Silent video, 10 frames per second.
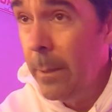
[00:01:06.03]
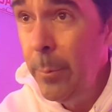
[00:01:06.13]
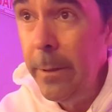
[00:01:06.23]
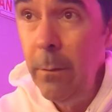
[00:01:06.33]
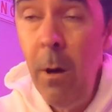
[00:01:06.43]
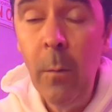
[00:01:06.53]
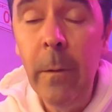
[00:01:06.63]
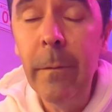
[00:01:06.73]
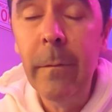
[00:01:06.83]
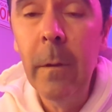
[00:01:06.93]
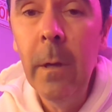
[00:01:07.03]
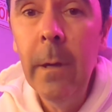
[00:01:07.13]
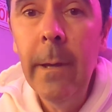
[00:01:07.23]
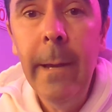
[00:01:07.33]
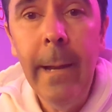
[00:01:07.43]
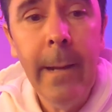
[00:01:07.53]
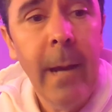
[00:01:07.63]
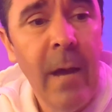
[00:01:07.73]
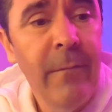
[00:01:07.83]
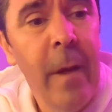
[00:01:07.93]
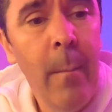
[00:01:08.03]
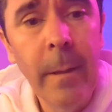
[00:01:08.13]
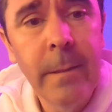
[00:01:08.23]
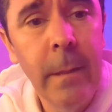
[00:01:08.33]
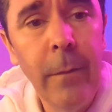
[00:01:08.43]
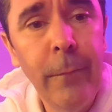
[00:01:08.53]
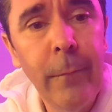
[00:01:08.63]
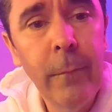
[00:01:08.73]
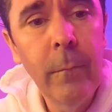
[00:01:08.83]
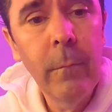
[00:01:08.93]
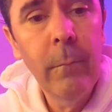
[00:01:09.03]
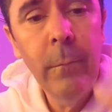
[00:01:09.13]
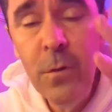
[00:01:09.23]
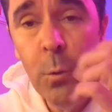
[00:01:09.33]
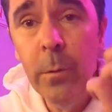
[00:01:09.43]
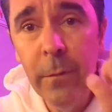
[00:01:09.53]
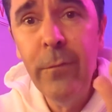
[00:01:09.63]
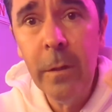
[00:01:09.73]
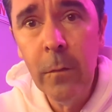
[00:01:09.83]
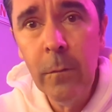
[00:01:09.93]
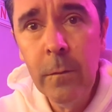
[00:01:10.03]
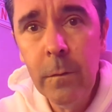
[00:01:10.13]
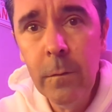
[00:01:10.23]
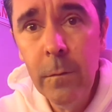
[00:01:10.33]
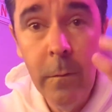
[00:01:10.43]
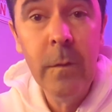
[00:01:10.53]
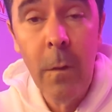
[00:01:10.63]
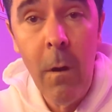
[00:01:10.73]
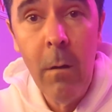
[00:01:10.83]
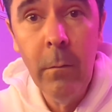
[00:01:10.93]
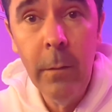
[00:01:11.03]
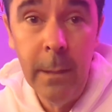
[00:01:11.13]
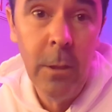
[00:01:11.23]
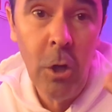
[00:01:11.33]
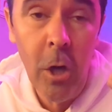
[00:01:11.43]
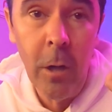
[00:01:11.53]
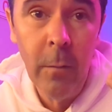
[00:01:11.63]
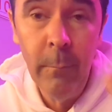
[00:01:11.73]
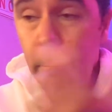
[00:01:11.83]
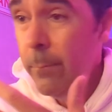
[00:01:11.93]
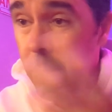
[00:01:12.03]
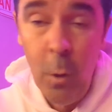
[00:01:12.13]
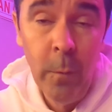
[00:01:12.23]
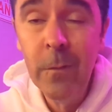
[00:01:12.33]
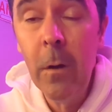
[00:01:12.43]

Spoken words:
try to play along with. And I kind of found myself doing the fingers to the song in the car, no